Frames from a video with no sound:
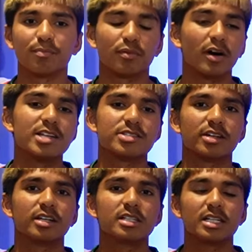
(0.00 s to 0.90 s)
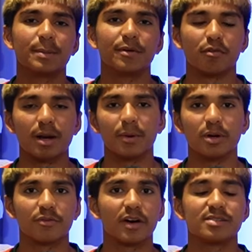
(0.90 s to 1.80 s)
Brighton's a bit of a
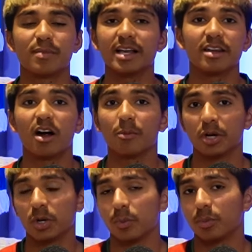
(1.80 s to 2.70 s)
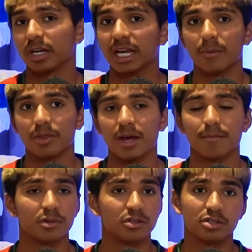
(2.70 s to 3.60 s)
rebuilding phase. Man United, we don't know what we're going to get with
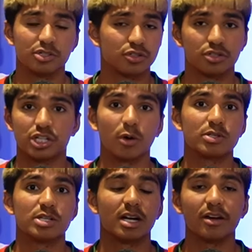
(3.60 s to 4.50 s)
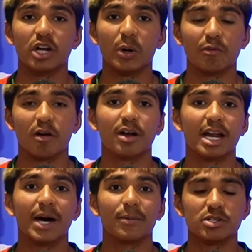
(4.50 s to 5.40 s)
them. Chelsea's an unknown right
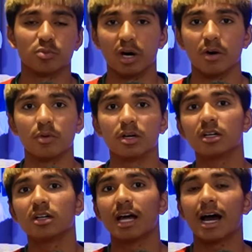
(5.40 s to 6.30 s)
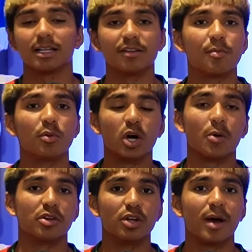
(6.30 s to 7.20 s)
now as well. How did Liverpool go
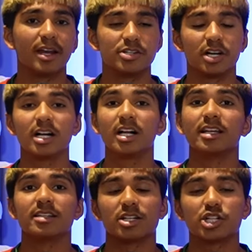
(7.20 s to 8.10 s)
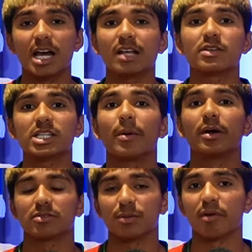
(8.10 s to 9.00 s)
with the new manager? There's a chance for someone
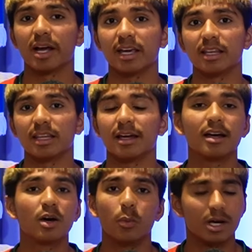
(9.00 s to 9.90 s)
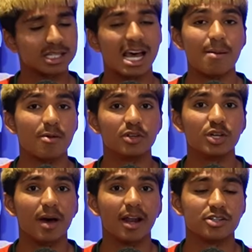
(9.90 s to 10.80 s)
else to break in there. West Ham have a
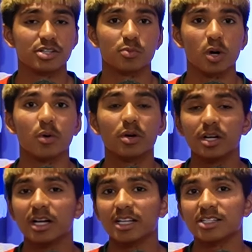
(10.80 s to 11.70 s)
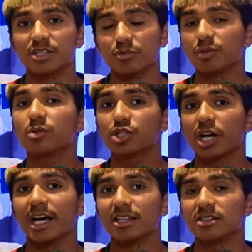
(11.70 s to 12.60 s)
new manager as well. So there's a real
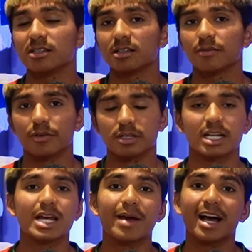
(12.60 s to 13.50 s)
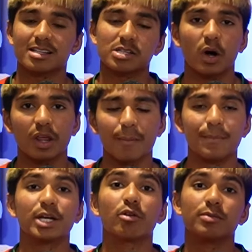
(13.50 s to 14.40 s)
chance for a team outside of that
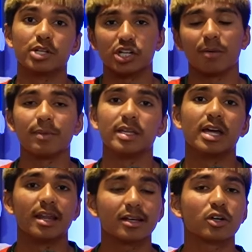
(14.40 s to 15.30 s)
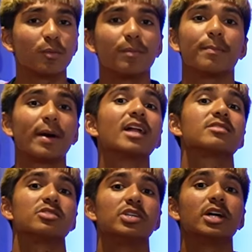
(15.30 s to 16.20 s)
big group to jump in there. I think it could be
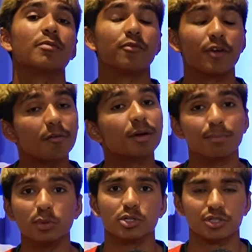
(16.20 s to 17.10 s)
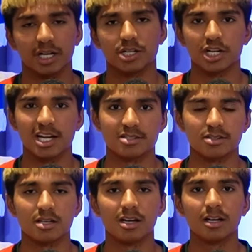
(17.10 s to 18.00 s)
Palace's year. I'm very bullish on their
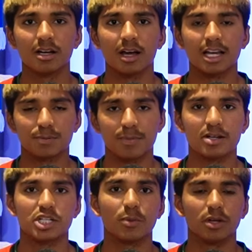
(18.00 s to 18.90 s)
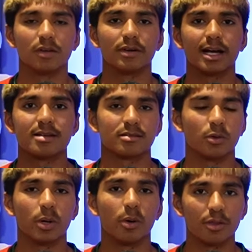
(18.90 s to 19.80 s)
chances, especially with Oliver Glasner at the
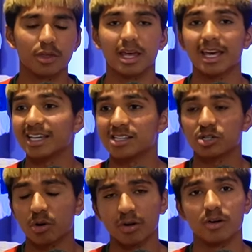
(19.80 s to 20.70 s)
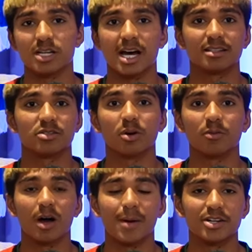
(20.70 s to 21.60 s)
wheel. I think he has got to go down as a top
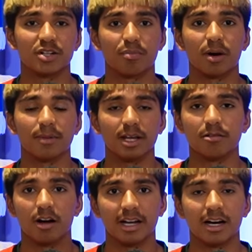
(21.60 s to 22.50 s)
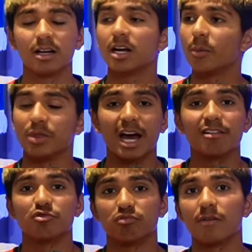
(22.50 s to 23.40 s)
five manager in the Premier League right now with how
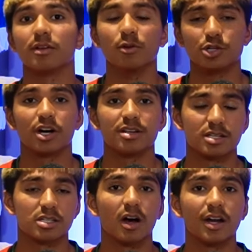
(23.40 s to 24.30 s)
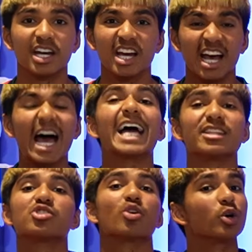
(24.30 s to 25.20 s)
he's revolutionised his side.
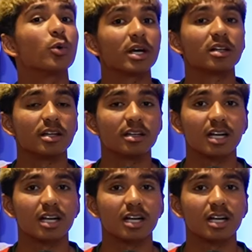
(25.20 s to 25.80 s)
And so quickly.